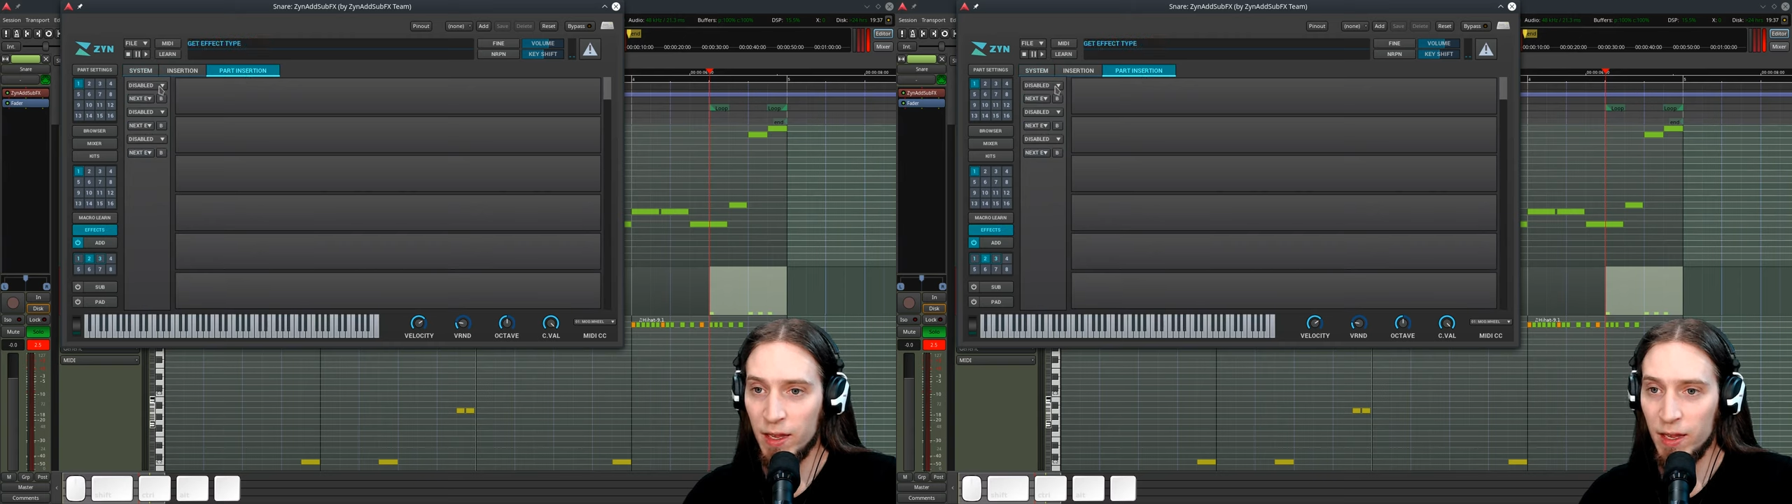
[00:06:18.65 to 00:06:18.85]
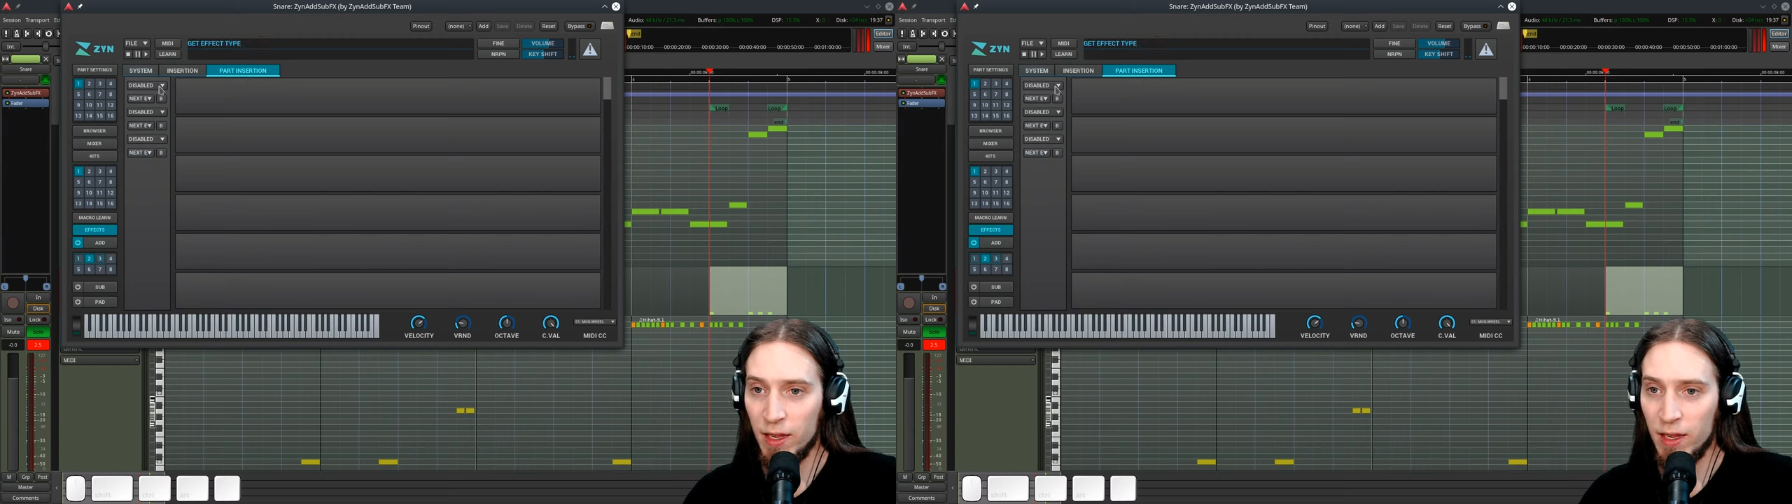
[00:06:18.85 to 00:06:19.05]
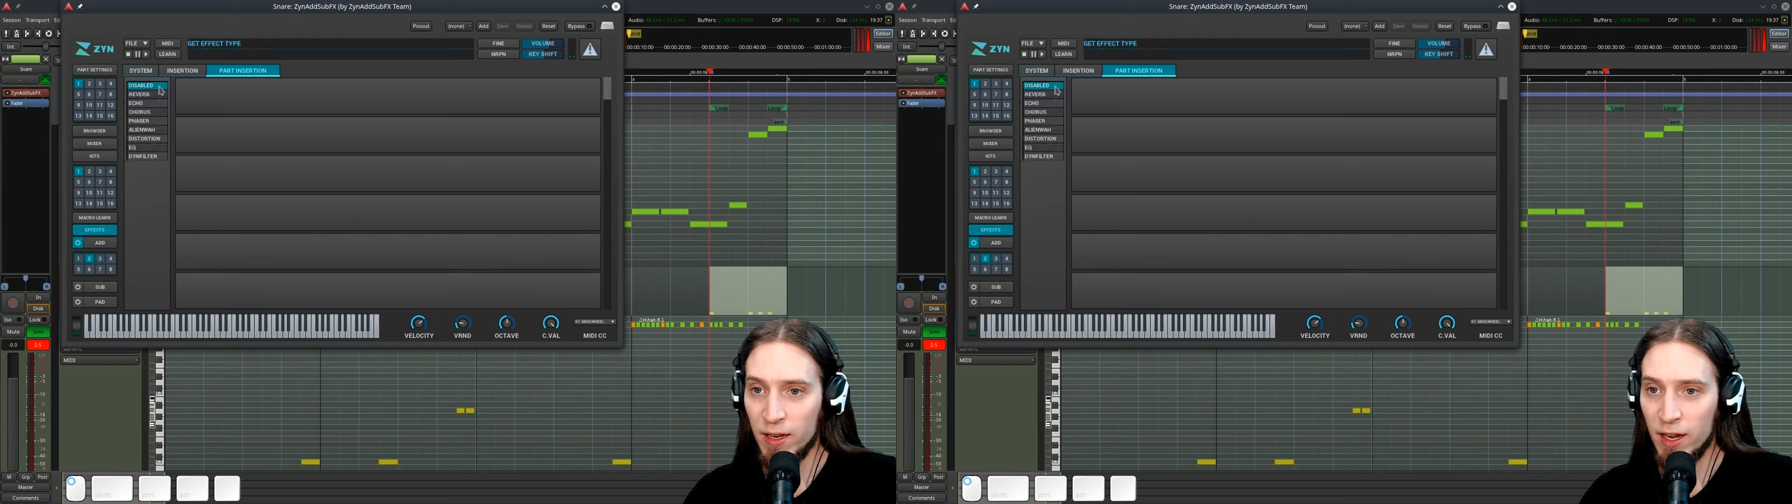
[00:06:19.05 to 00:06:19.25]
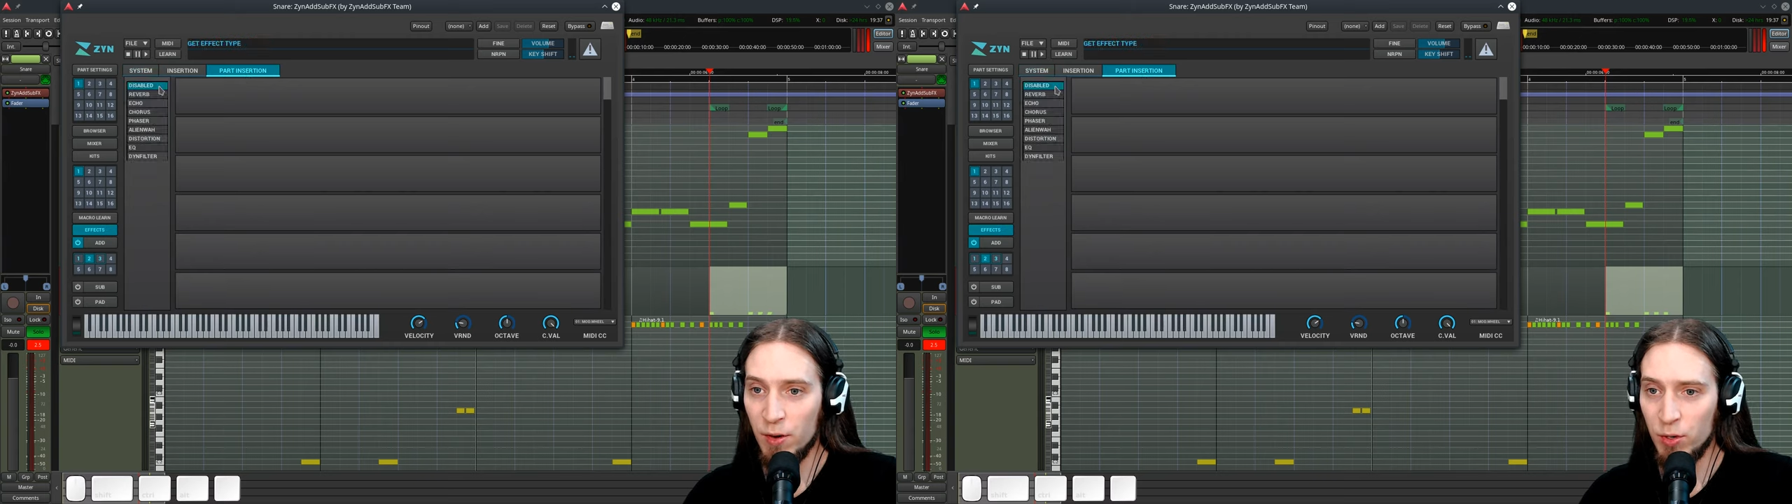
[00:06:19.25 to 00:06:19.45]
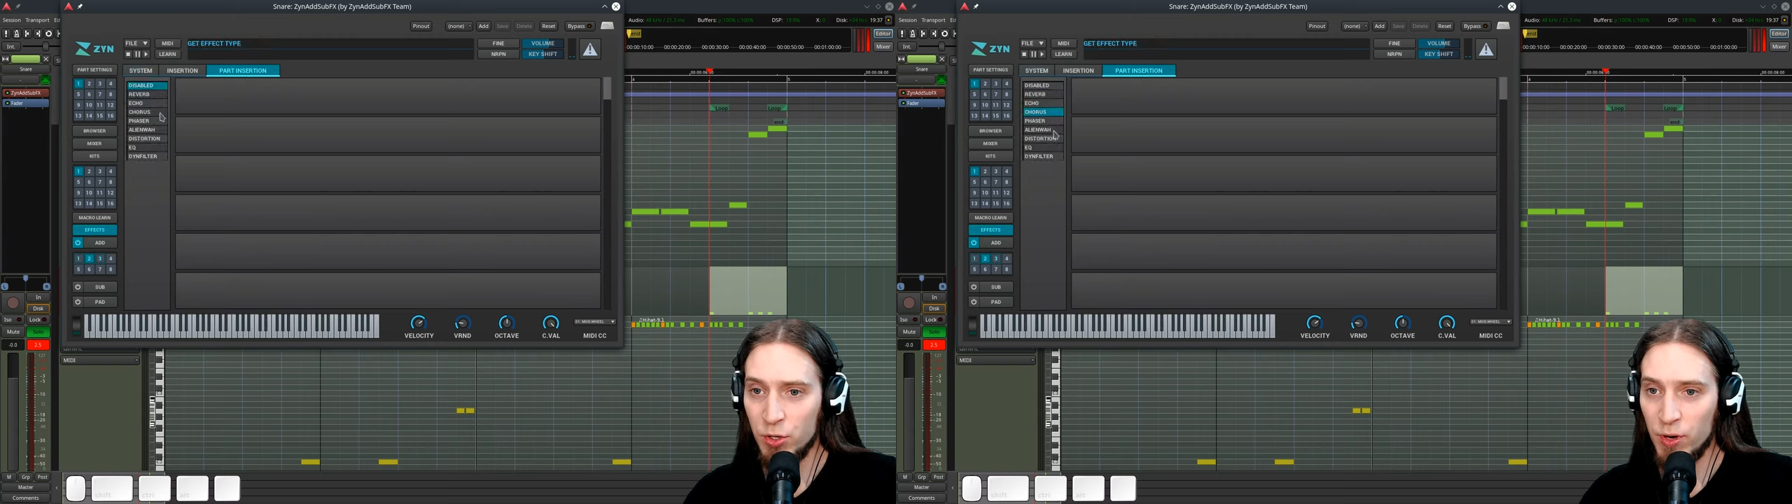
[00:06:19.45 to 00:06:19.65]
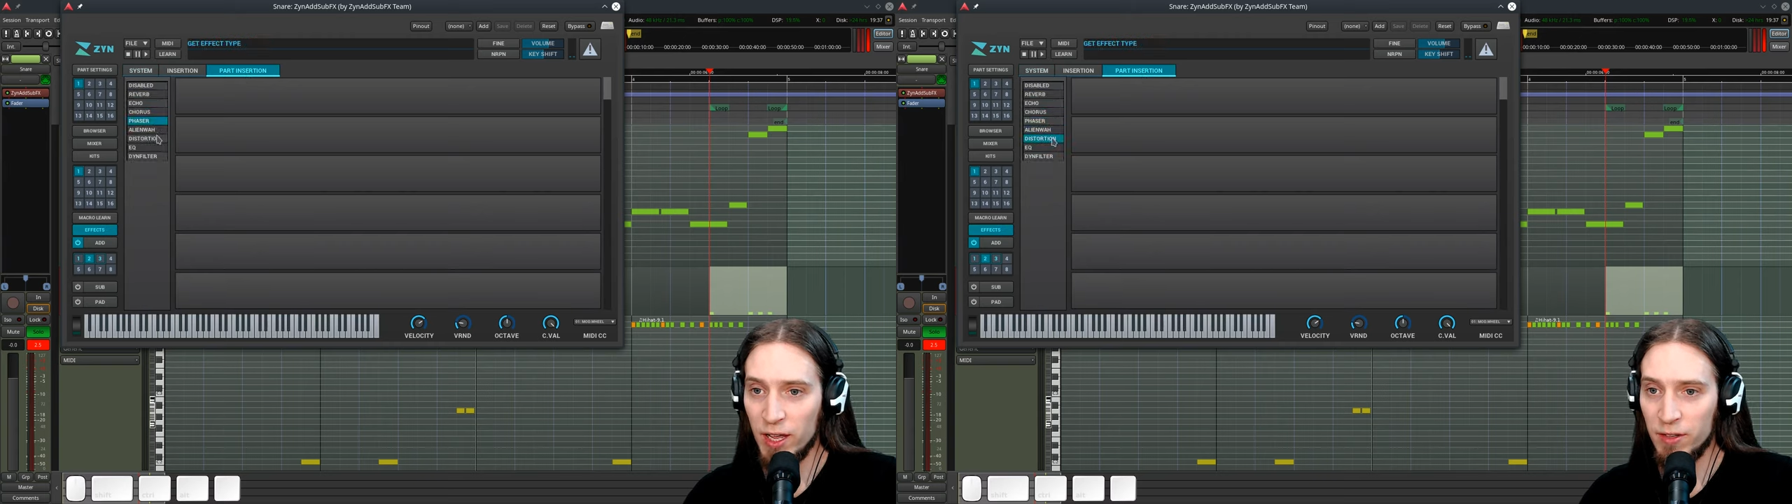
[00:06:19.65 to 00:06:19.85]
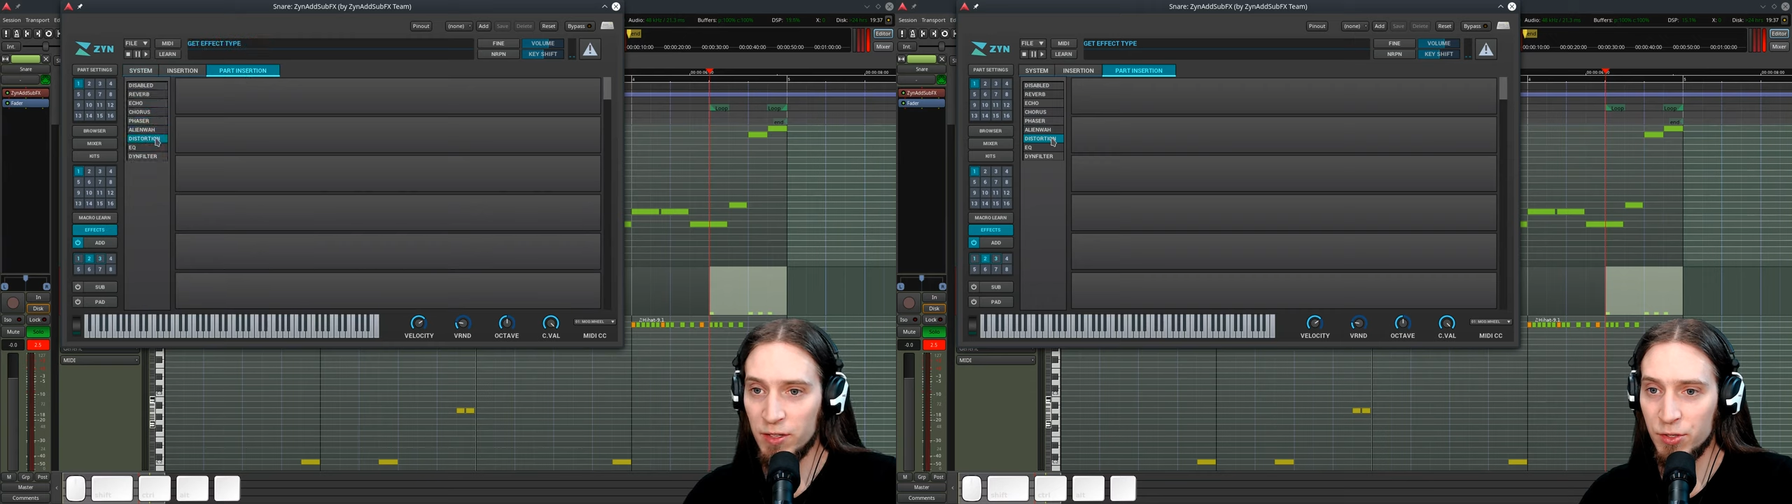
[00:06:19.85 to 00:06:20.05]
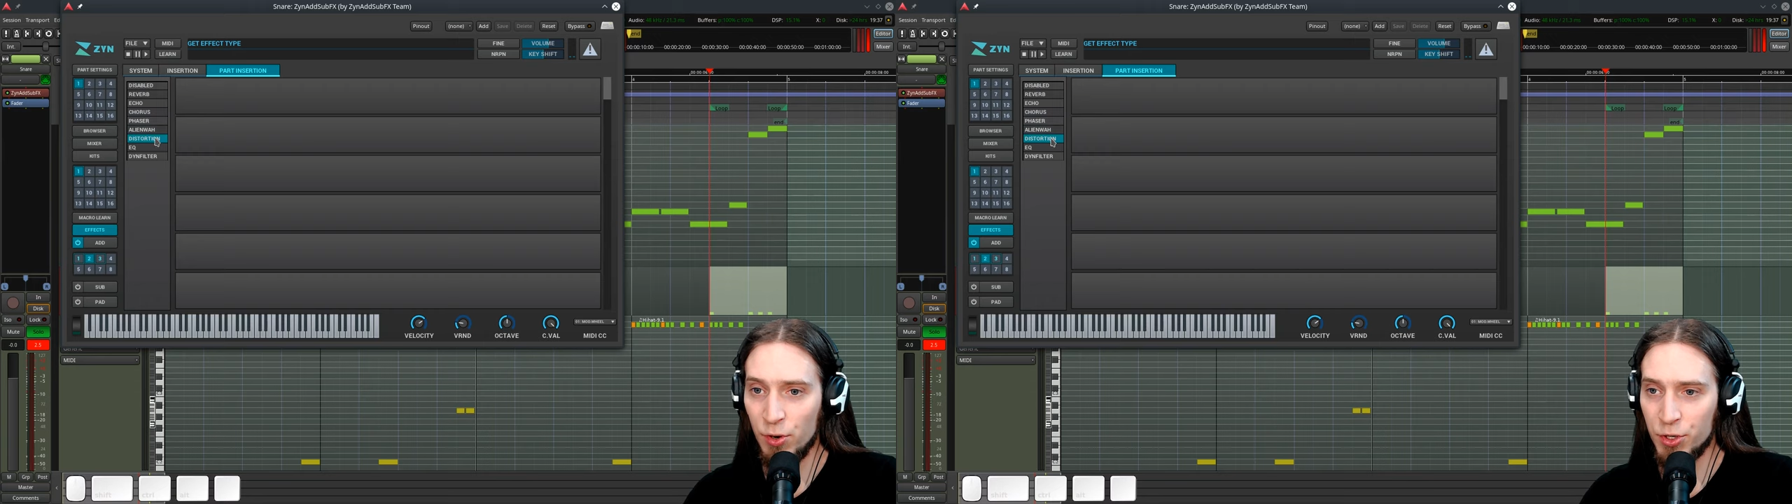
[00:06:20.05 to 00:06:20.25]
and I want to add
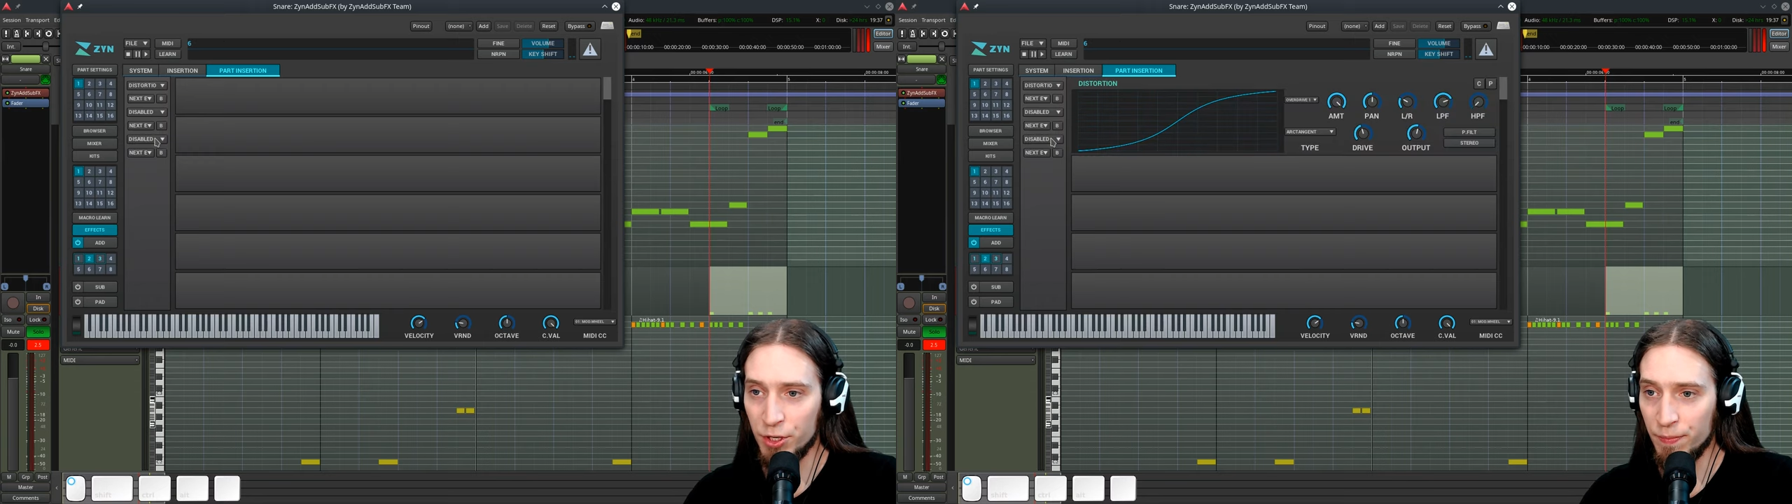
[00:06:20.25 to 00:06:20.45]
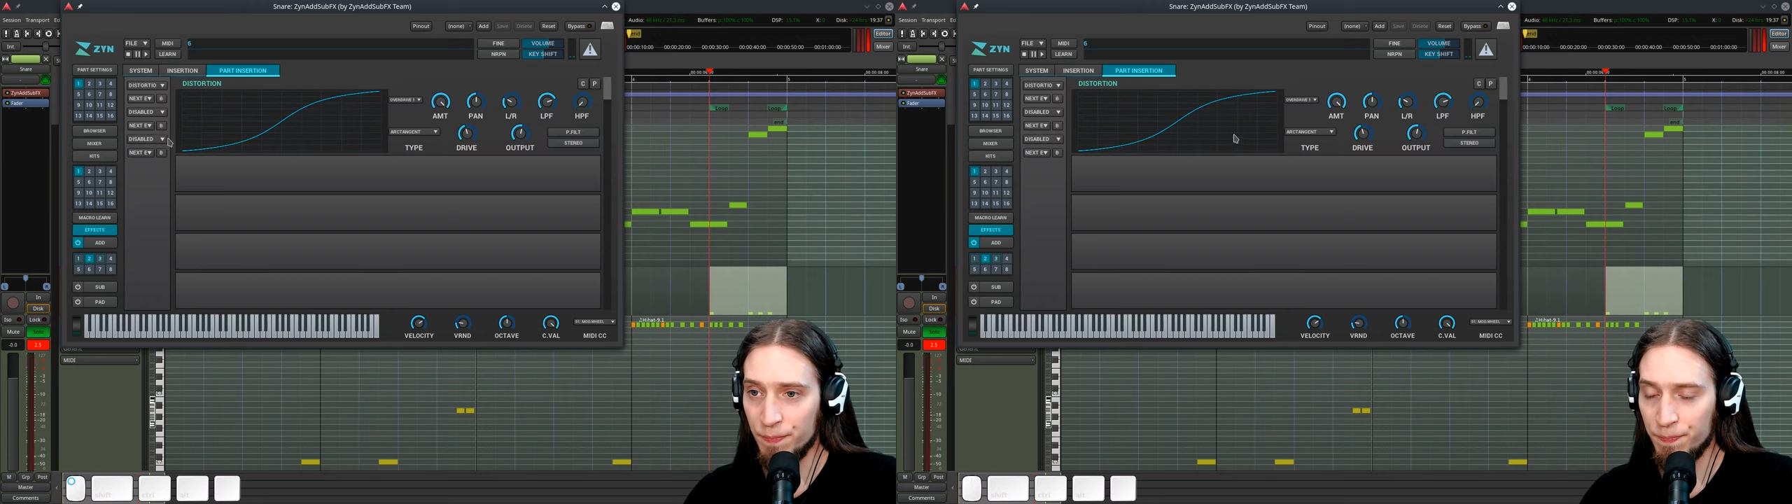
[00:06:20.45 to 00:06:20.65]
Distortion.